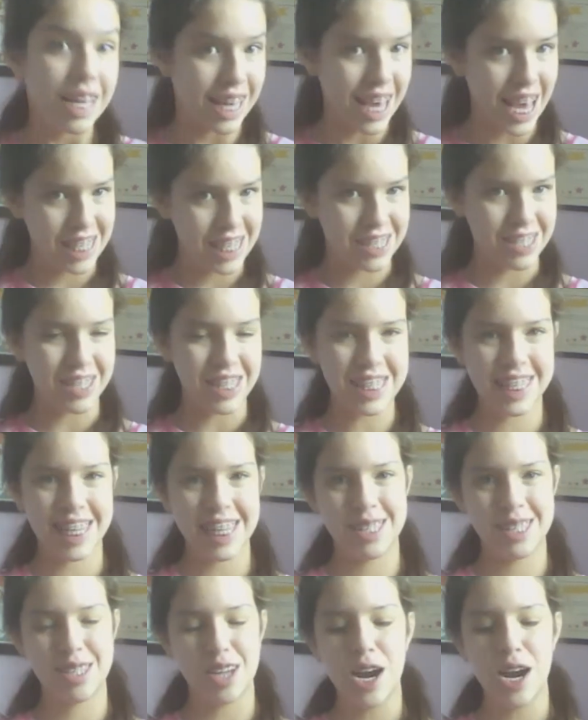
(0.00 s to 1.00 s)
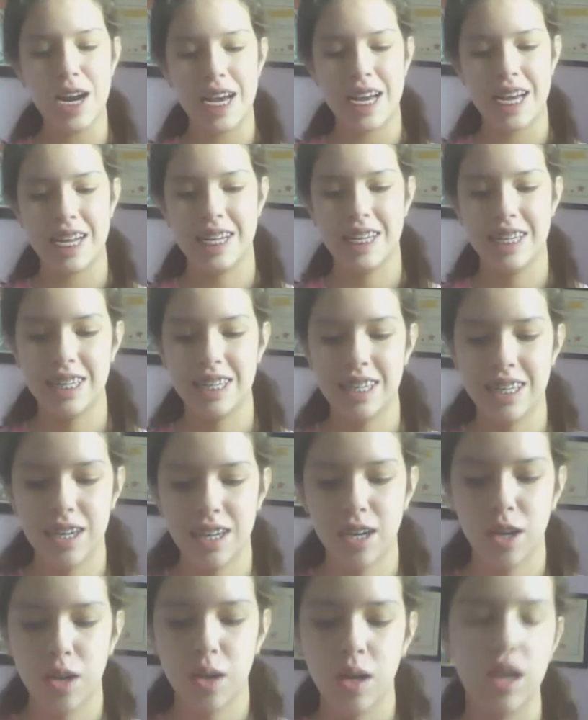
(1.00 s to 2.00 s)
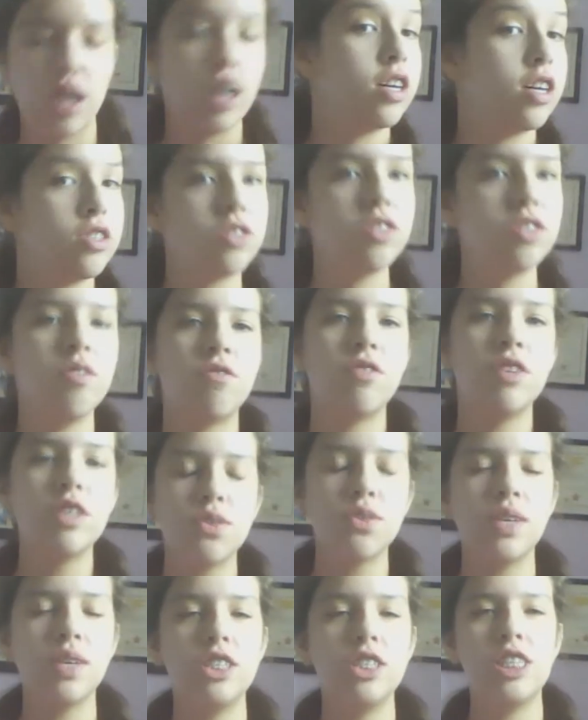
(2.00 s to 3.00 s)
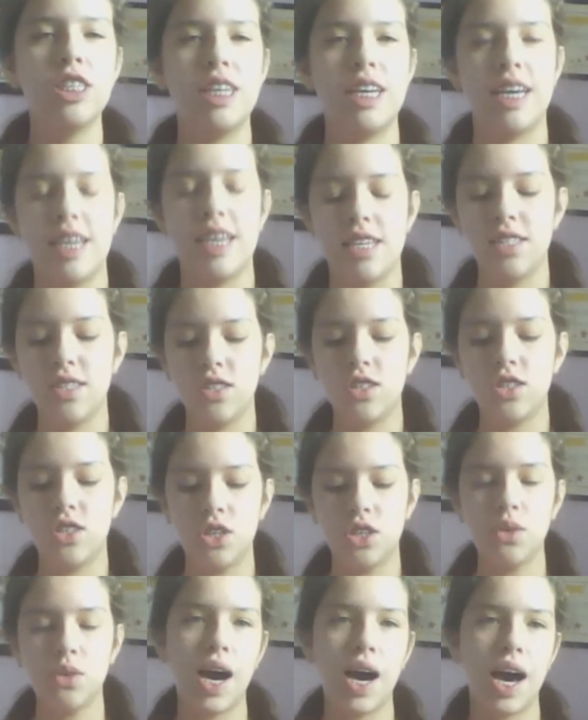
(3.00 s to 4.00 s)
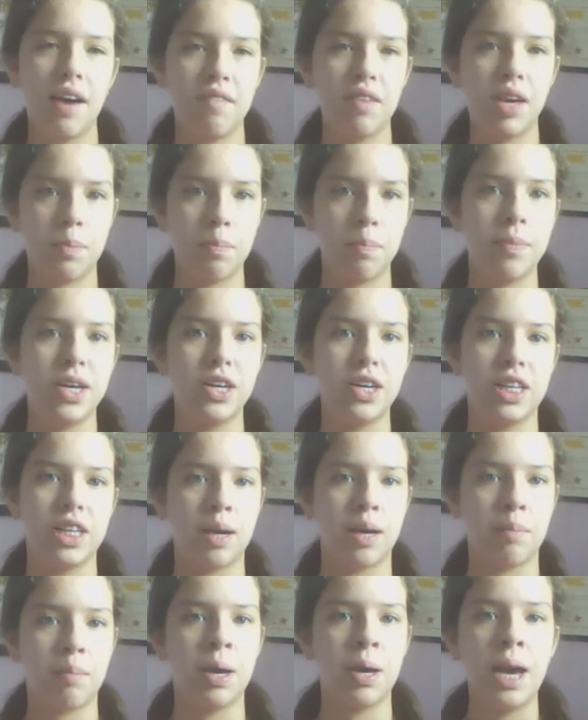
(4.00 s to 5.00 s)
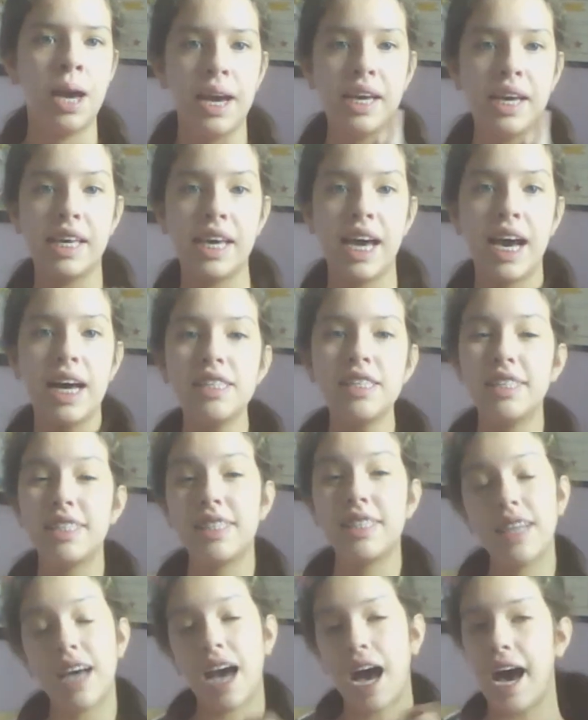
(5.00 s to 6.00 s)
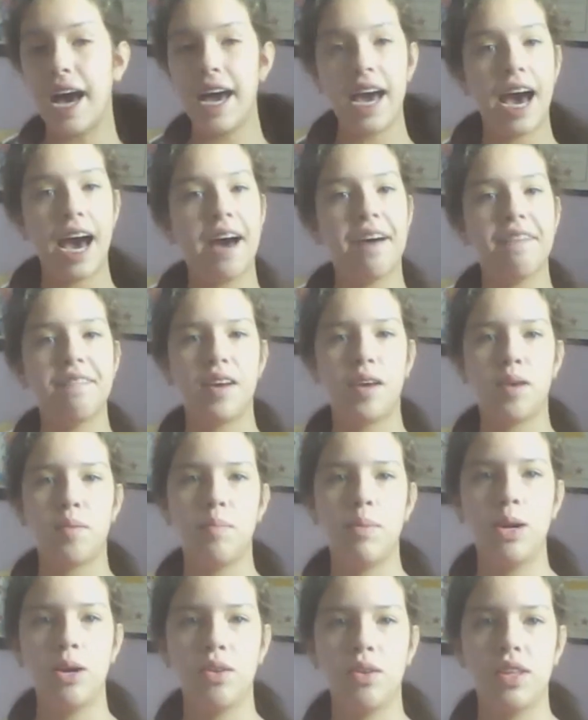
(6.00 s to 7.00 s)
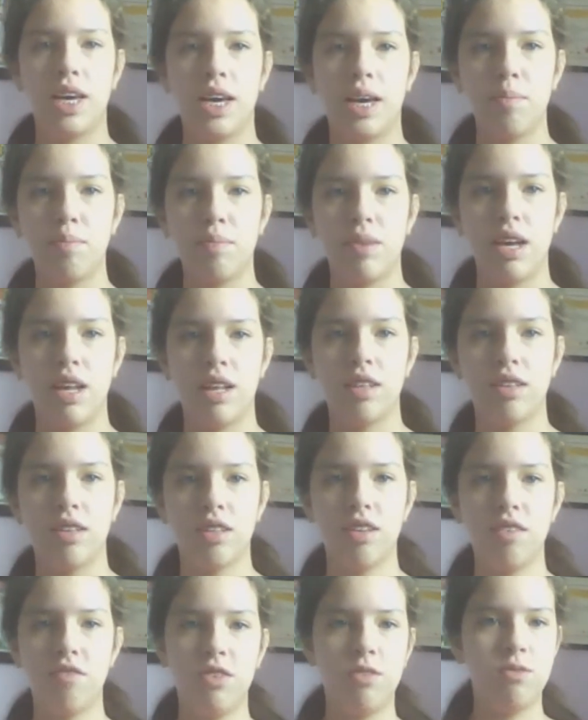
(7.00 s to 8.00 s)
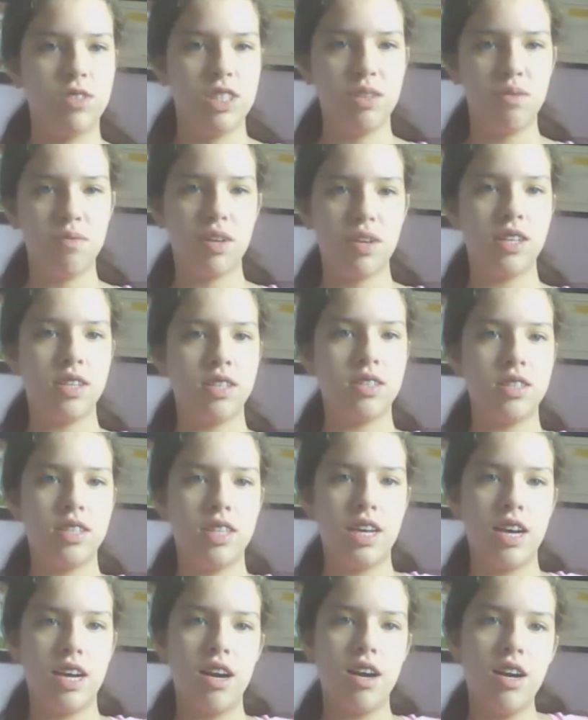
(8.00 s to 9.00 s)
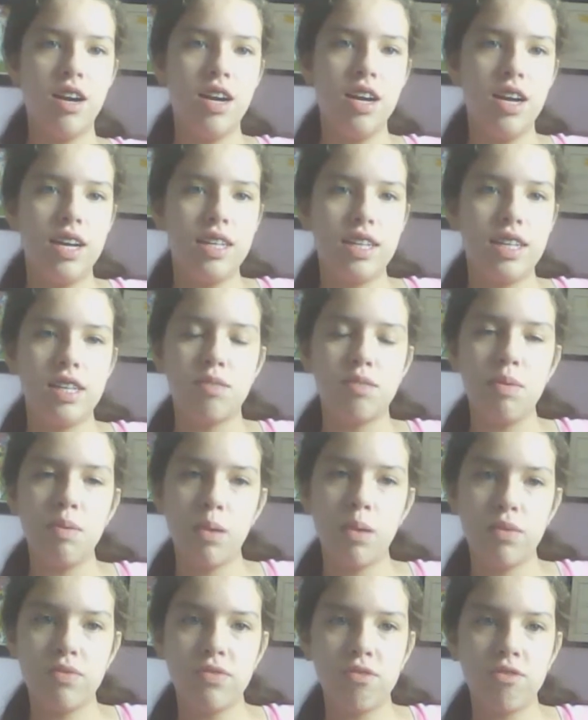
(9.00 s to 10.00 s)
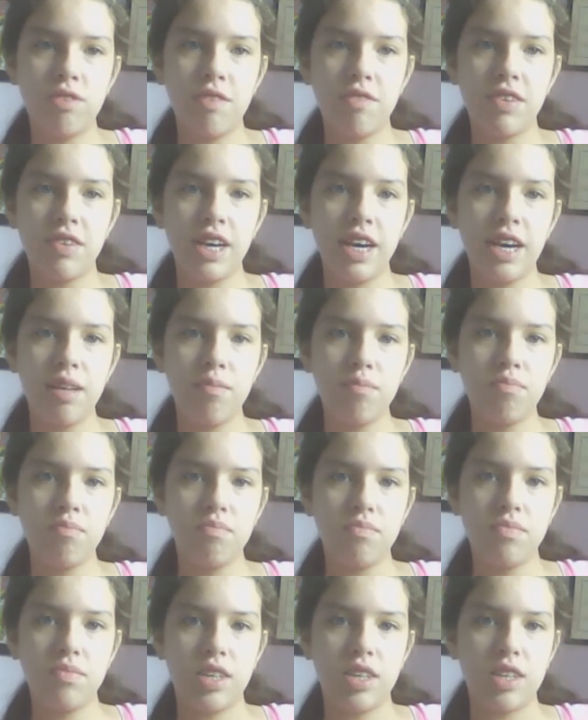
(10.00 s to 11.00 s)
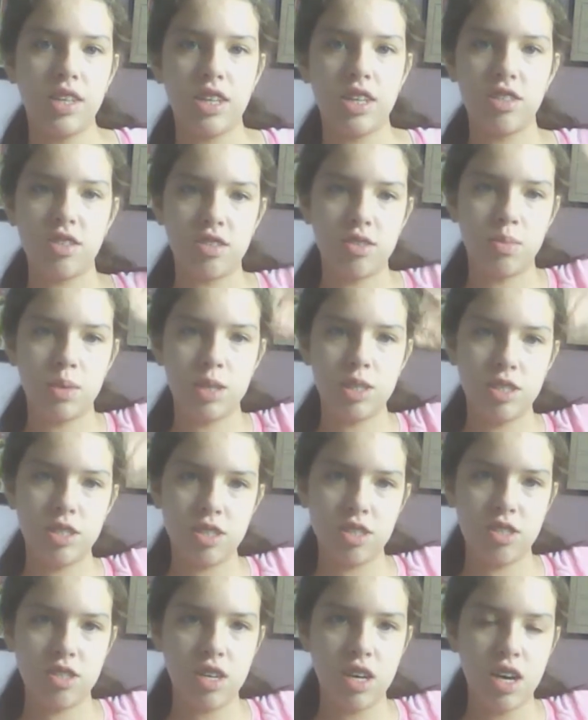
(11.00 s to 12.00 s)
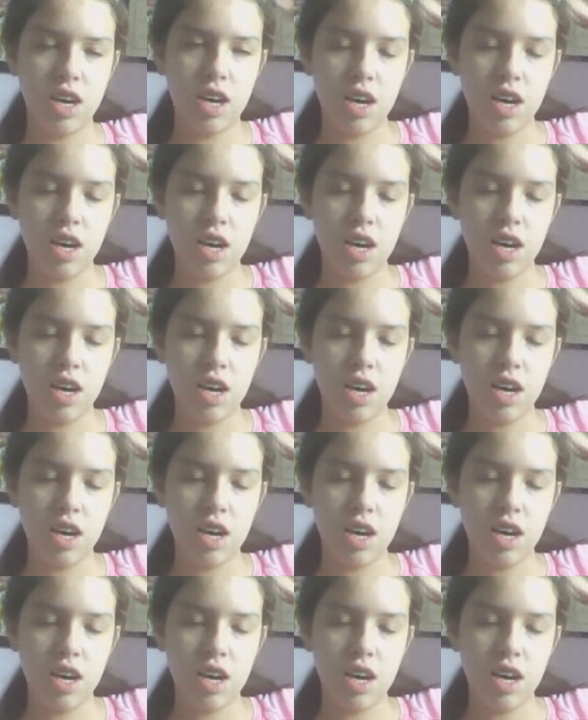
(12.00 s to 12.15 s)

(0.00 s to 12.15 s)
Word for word: yeah, so let's get started. So the first question is, do you have a middle name? Yes, I have a middle name, and if you see right there, that's my birth certificate, and that's the rest is